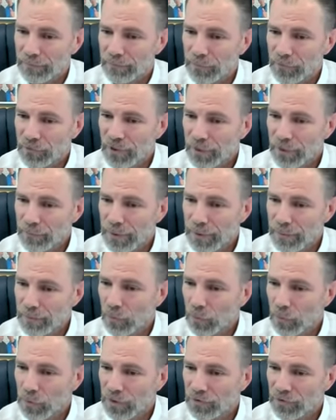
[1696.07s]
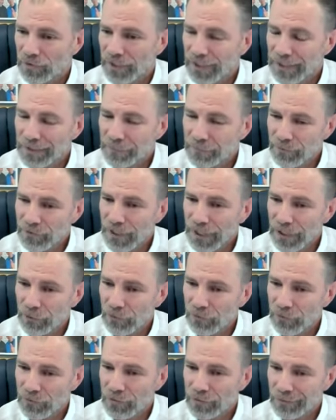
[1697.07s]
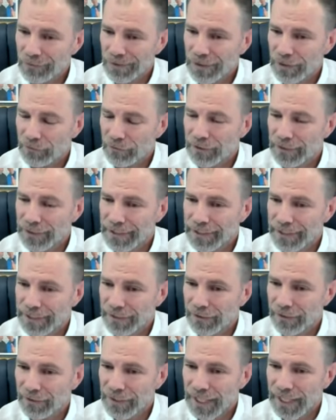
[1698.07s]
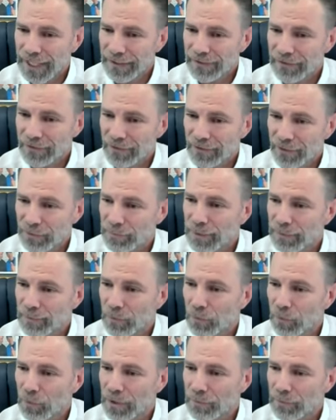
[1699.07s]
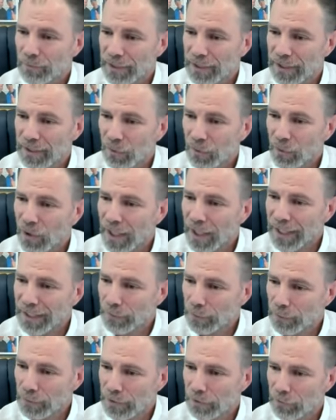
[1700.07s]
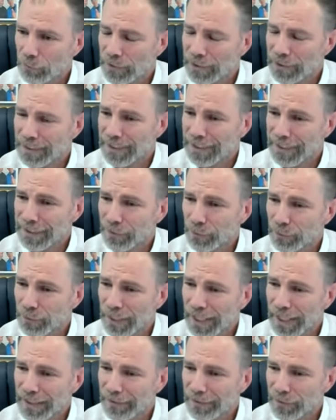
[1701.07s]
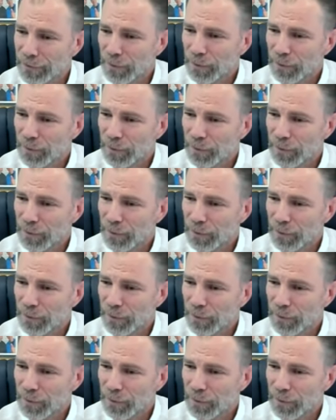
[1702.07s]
some people want to sell themselves. We're not really keen on that. Some people want to be acquired. We're not really keen on that.